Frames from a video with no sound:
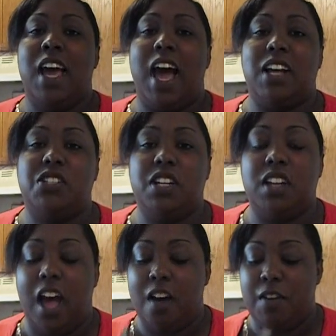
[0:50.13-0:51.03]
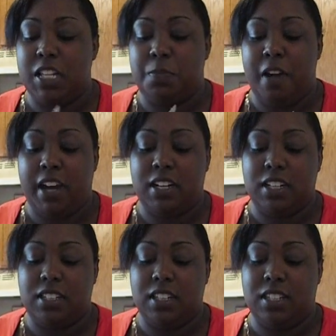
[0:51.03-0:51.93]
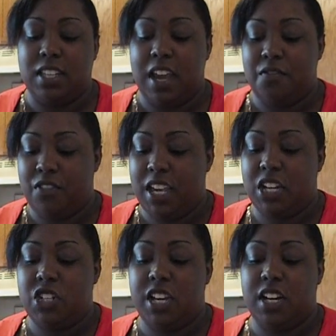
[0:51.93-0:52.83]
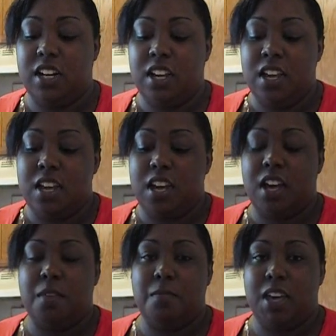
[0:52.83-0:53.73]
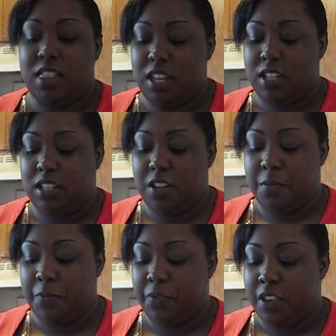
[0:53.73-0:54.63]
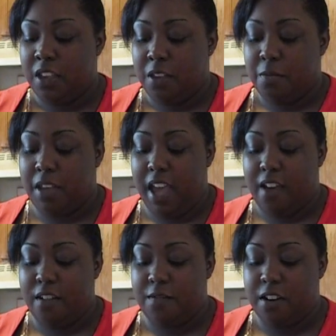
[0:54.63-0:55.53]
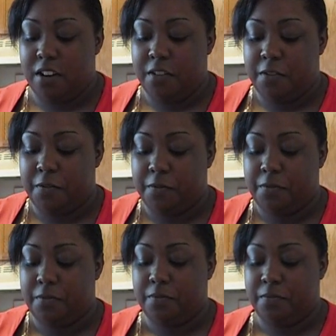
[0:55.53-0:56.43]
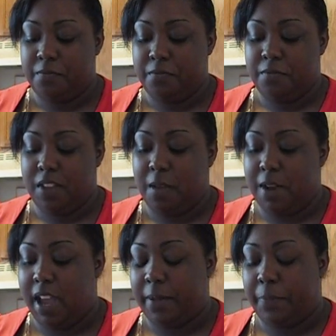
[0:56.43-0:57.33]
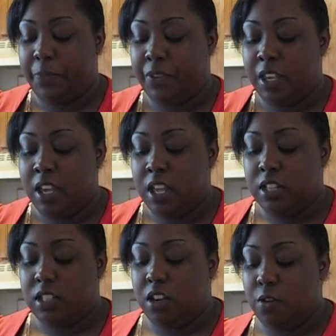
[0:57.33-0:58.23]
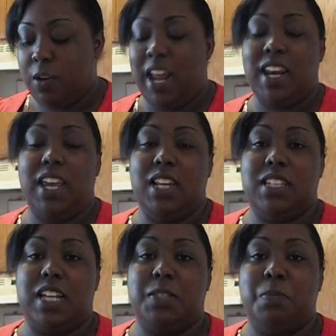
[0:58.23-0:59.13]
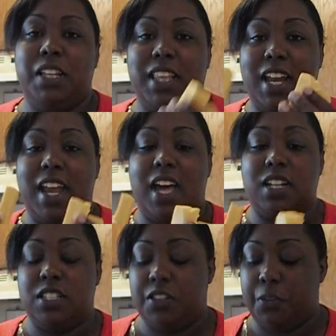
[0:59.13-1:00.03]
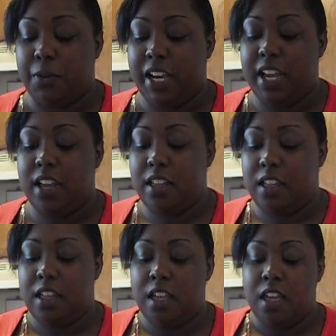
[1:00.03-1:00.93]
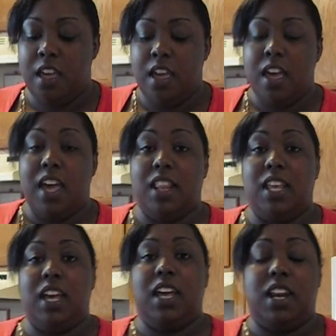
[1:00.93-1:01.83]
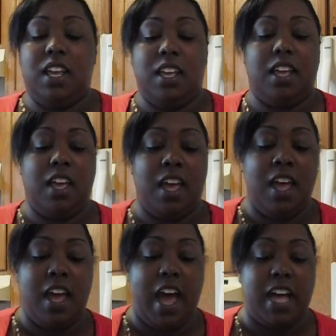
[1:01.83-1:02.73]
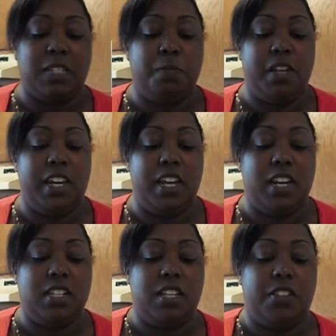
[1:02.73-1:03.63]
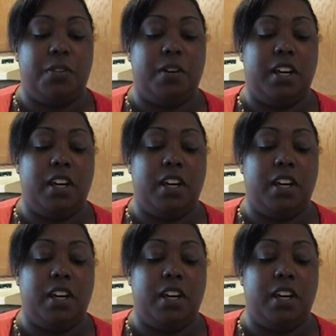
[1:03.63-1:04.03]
I should always practice safe kitchen methods, but however, I'm not. So what I did is I split that down into 3, and then I split it into 3.